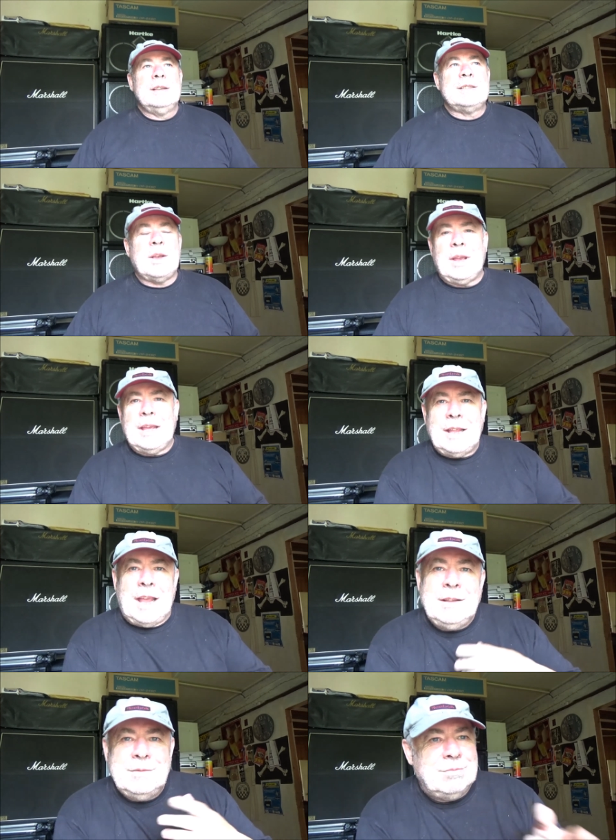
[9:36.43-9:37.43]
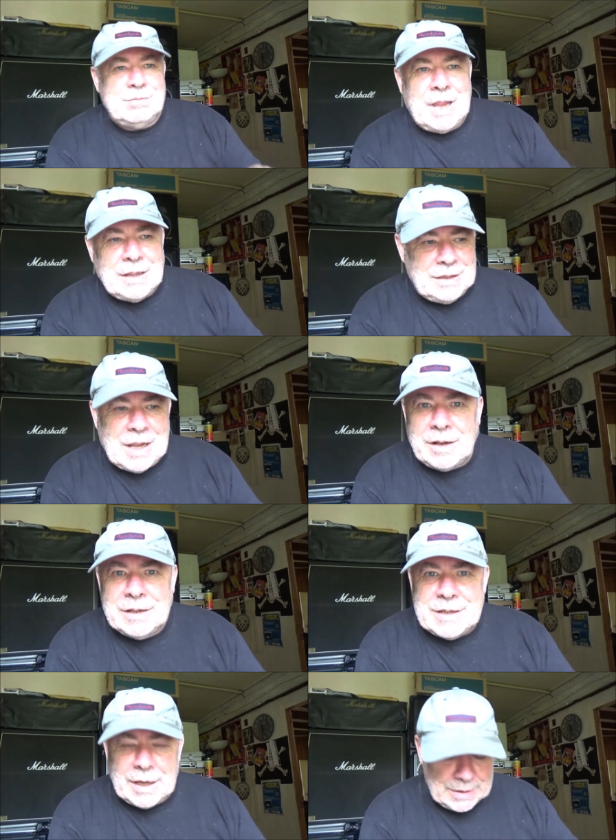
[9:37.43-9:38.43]
So in
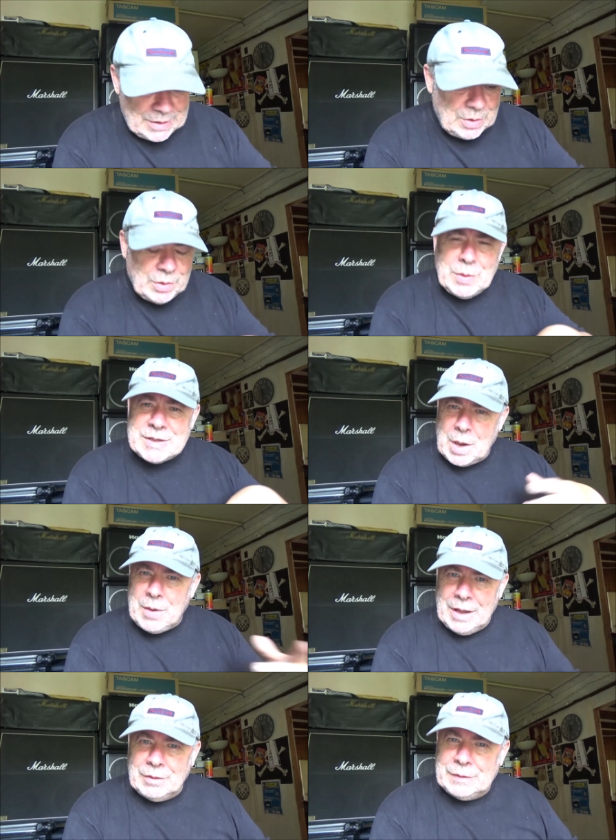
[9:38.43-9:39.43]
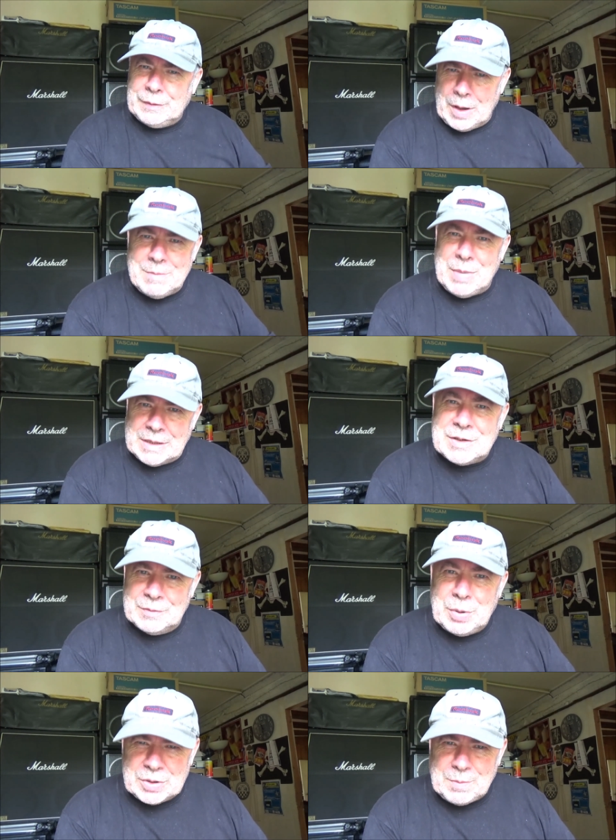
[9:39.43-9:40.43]
younger days, you could always go out and find bits
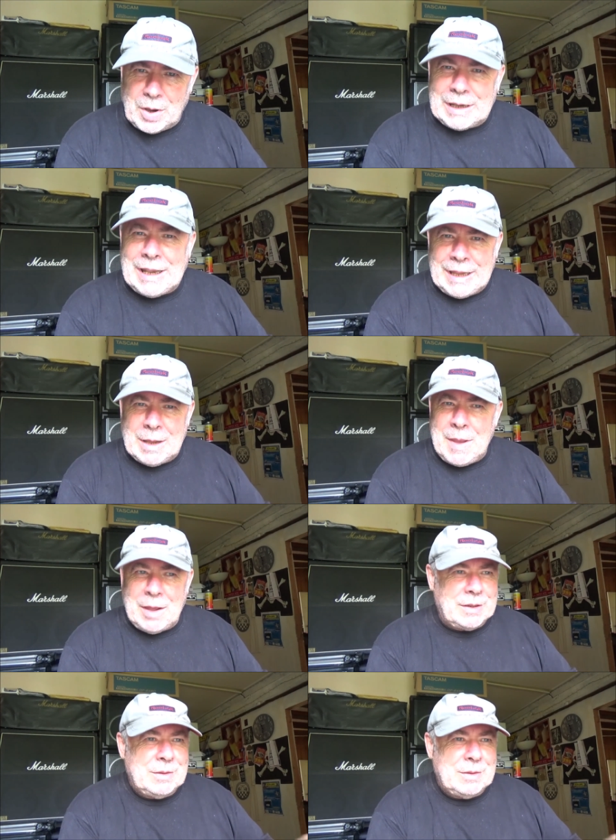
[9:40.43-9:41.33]
of push bike laying about.